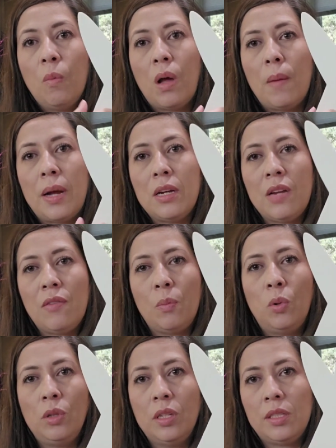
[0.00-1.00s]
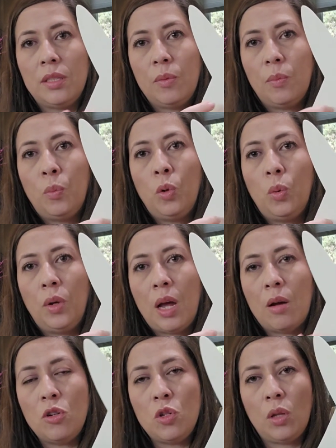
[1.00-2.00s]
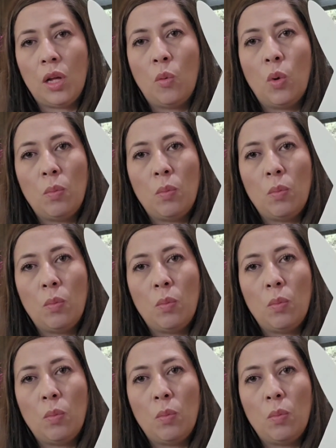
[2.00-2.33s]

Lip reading: I might even pull one out and do like